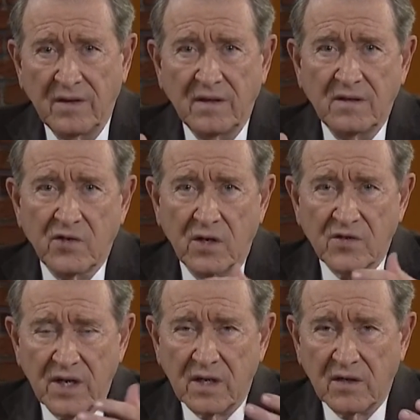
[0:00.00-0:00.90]
And Charles
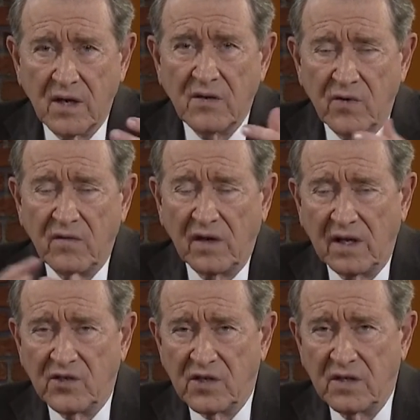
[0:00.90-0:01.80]
had a great
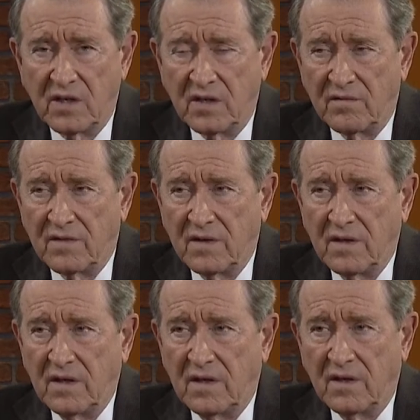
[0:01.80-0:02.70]
revelation of
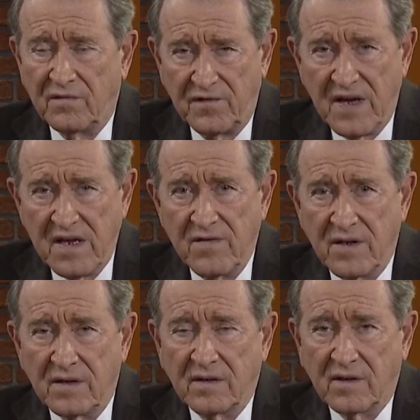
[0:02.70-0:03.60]
of faith
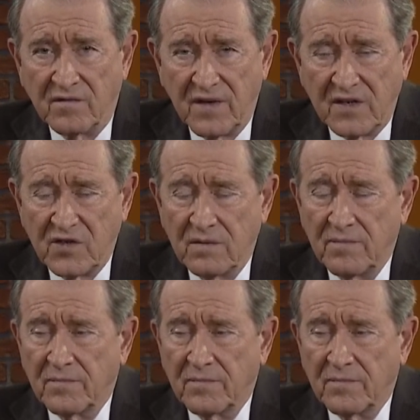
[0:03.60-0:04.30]
and confession.